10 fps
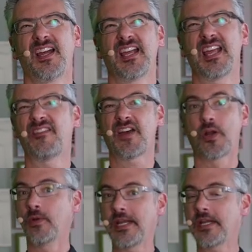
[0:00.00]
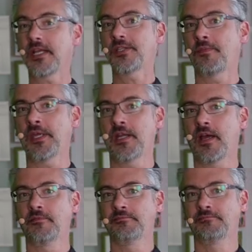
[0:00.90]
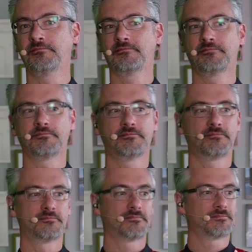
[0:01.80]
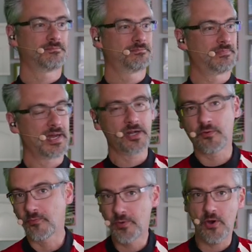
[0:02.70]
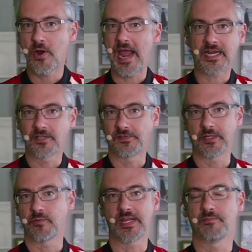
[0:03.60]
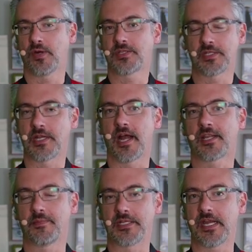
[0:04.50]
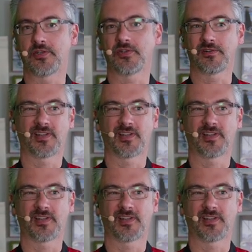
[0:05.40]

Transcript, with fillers: If I don't need to get something done, I don't proactively read books and documentation